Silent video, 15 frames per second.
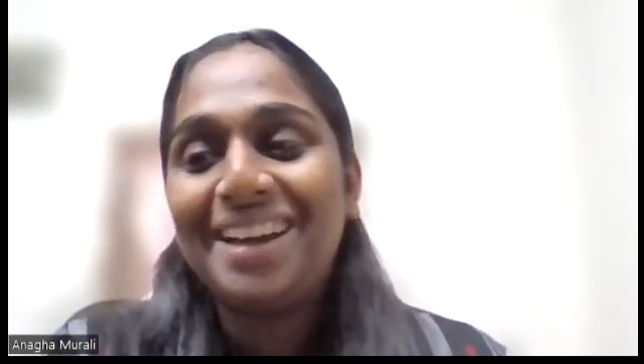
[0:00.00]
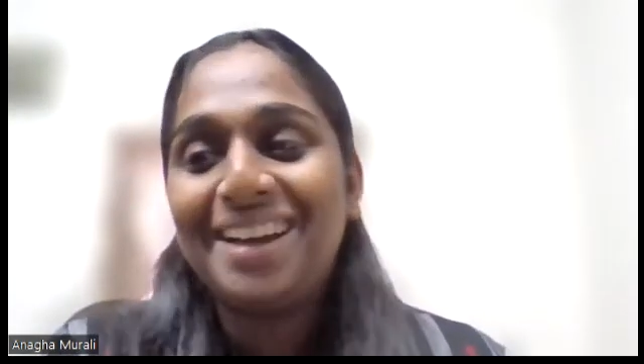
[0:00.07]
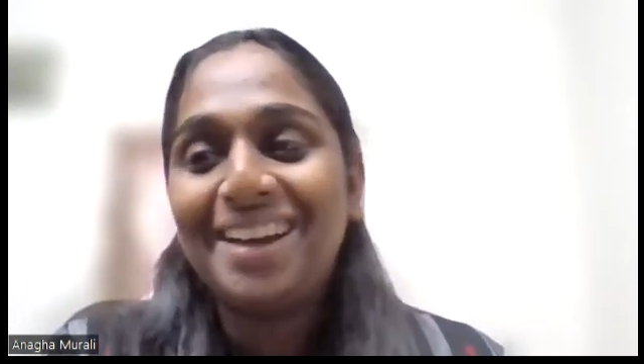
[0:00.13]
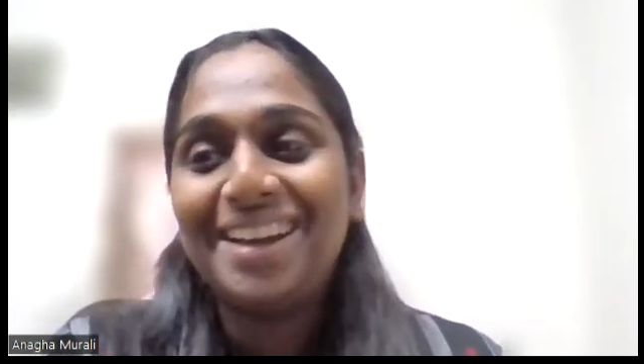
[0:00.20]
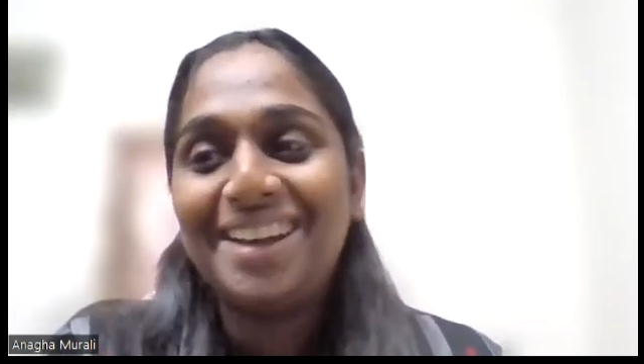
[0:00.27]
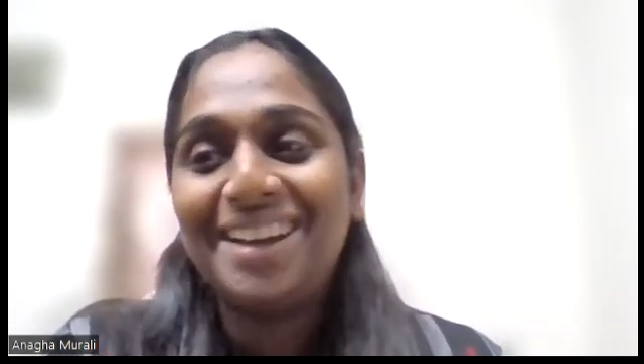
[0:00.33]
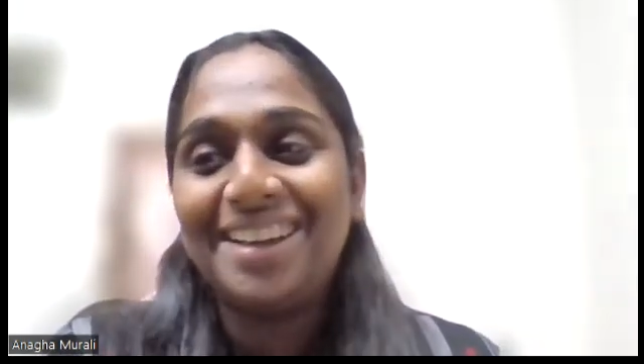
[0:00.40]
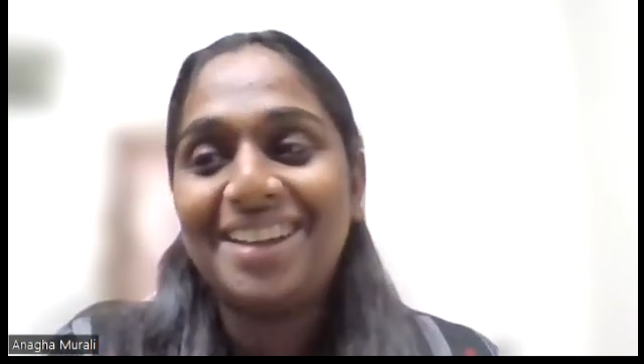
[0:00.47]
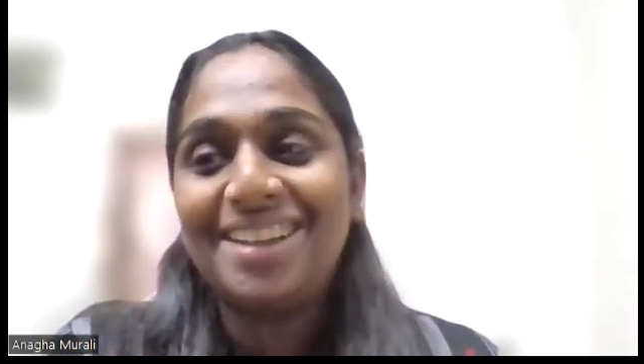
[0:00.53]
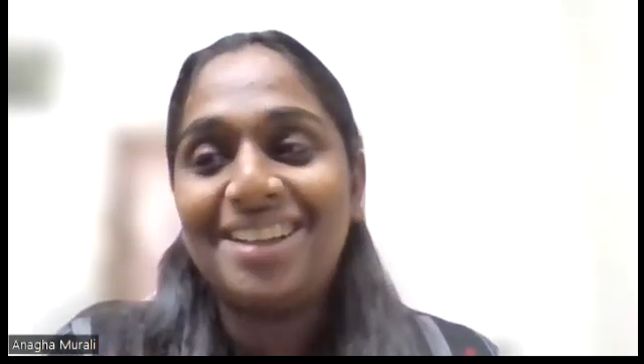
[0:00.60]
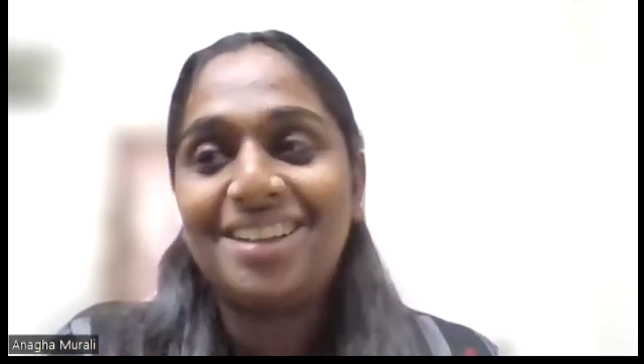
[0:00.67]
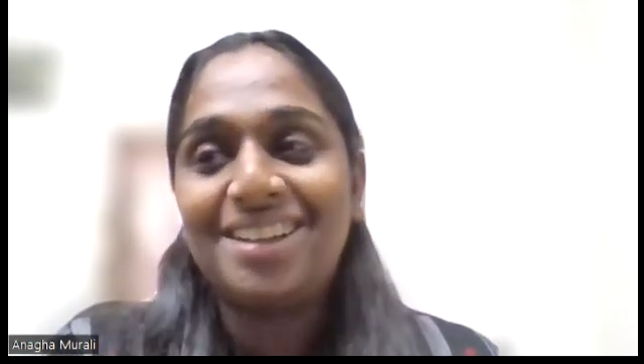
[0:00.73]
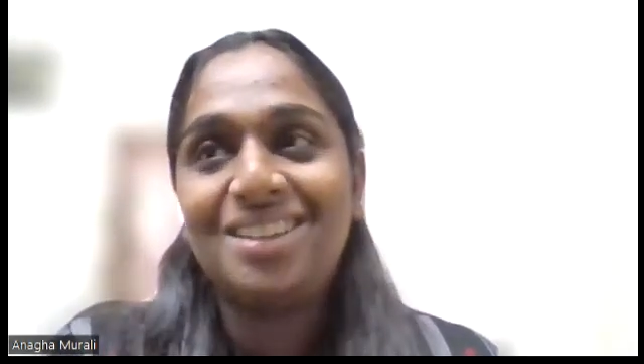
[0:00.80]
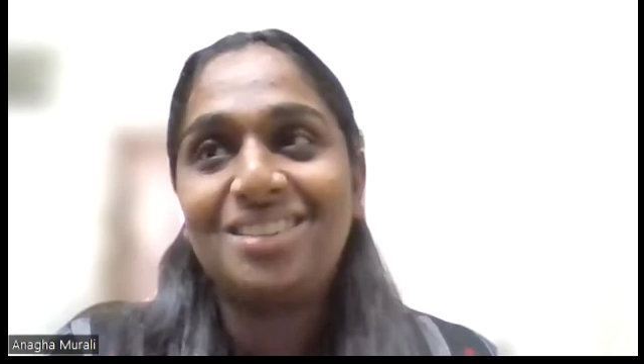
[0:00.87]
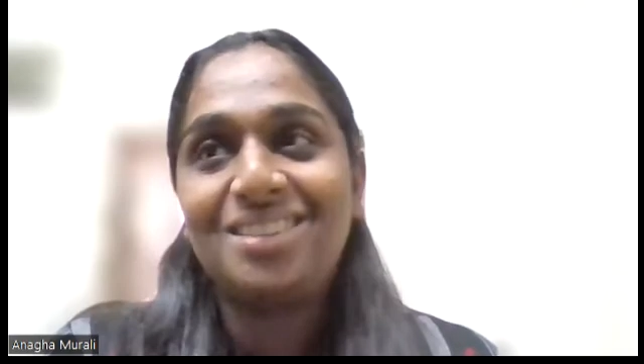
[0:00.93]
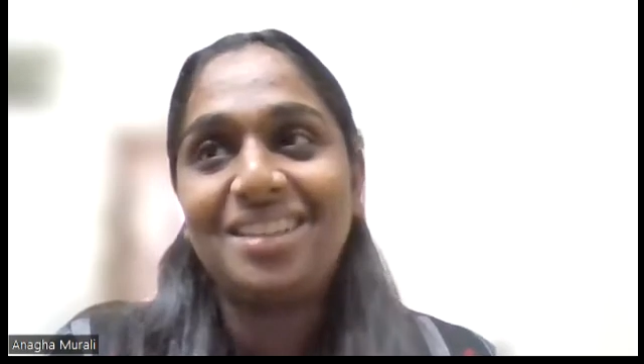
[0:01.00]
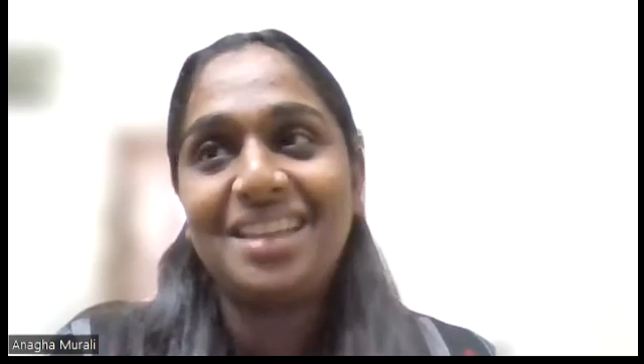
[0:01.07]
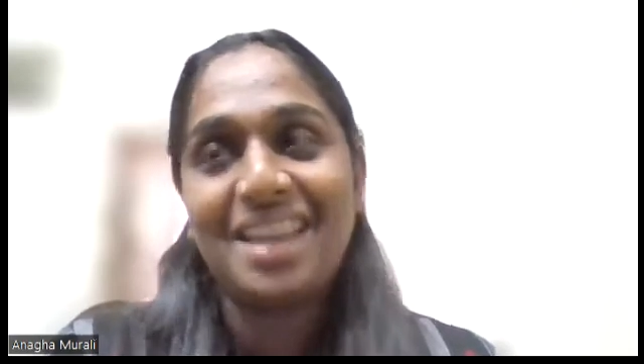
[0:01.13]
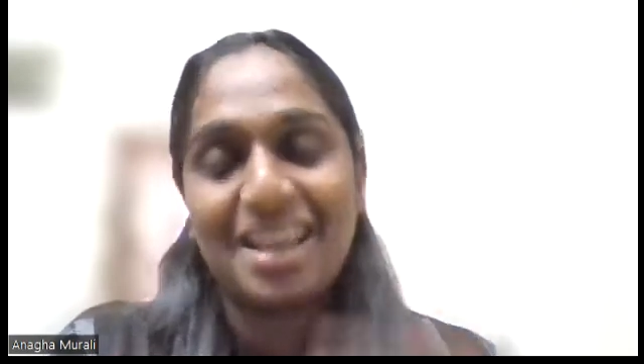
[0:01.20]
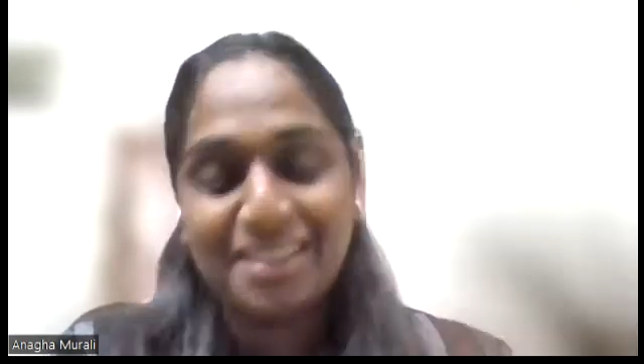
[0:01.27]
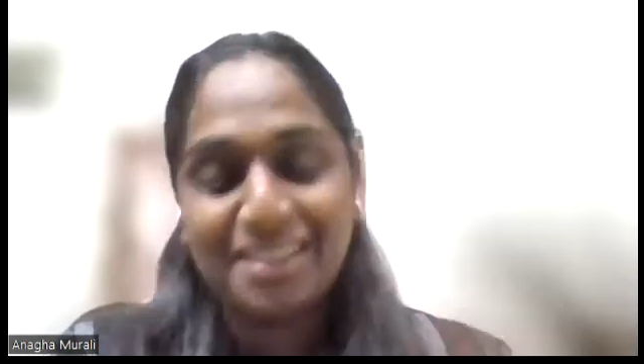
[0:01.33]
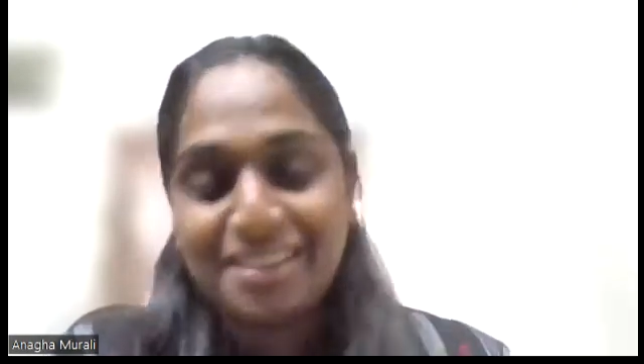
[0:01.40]
uh,
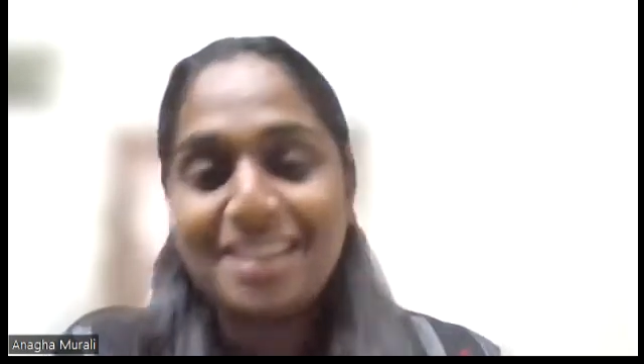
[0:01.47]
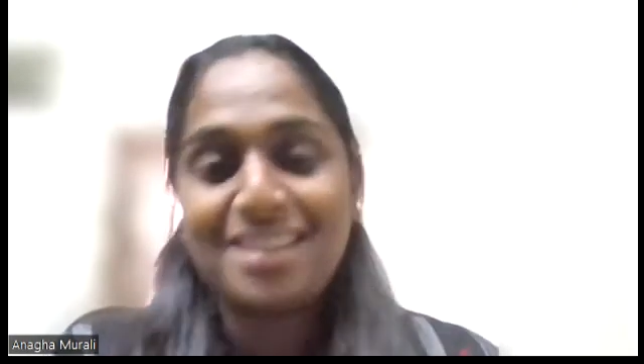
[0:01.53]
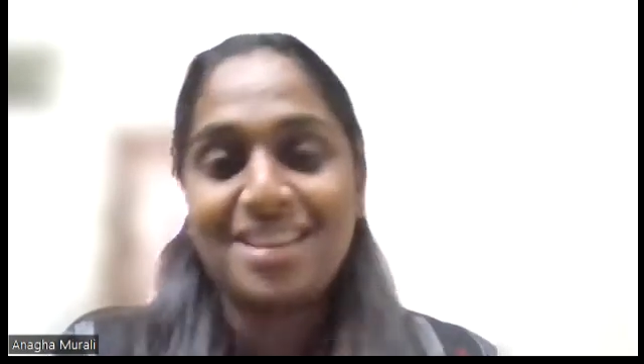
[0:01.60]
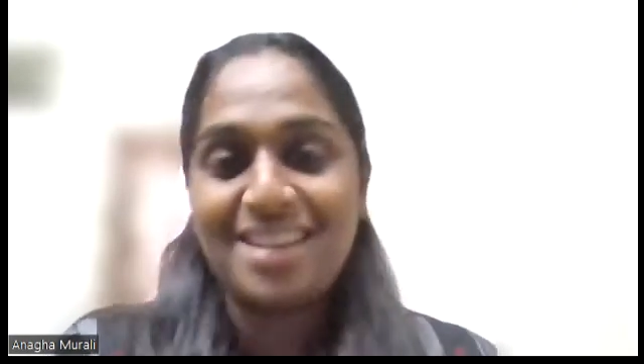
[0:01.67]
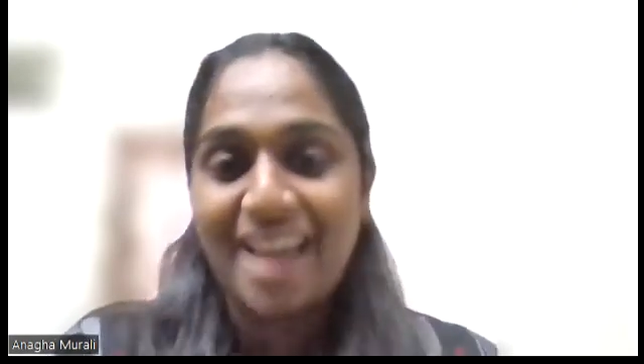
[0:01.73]
yeah the